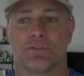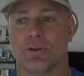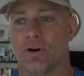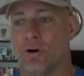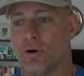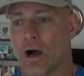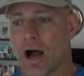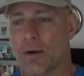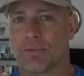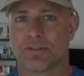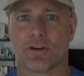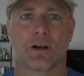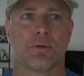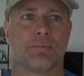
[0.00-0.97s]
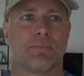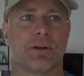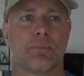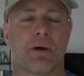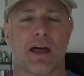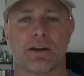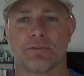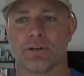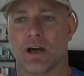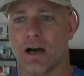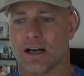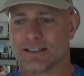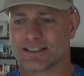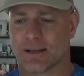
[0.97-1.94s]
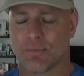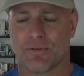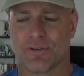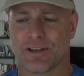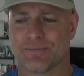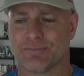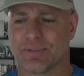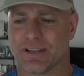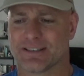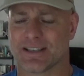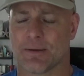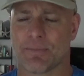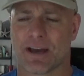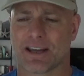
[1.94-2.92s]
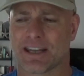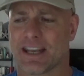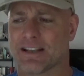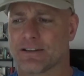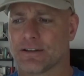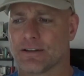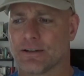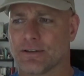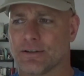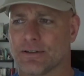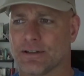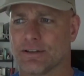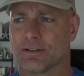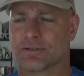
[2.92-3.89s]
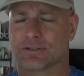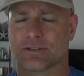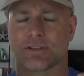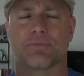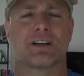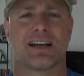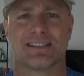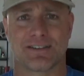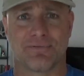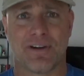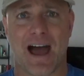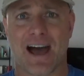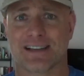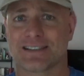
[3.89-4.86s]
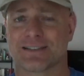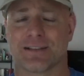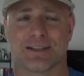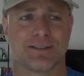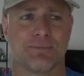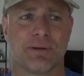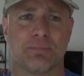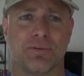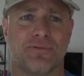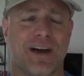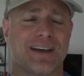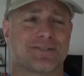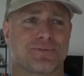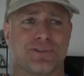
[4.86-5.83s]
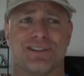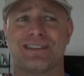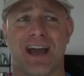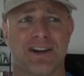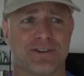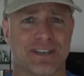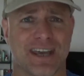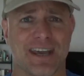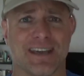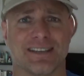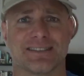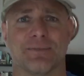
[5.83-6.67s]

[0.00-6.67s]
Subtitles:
So I'm going to talk a little bit about it. Some of it, let's see, I'm not going to get, there's different kinds of fasts. Like some people fast for an entire day.